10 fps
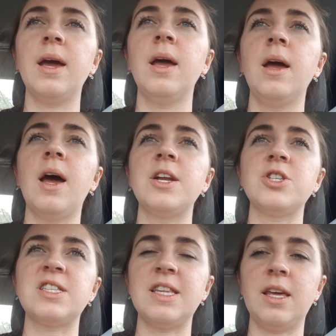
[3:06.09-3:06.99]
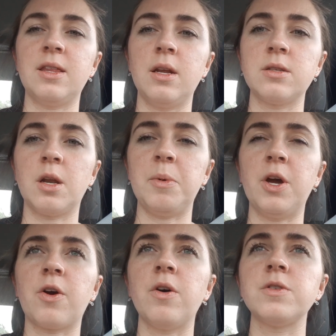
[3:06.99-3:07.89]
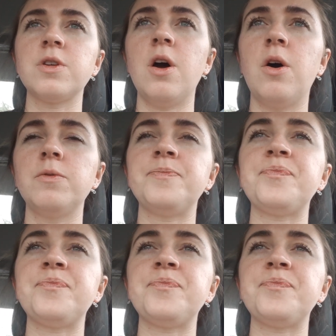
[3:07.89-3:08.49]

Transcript: I just think that it's gonna be a girl. So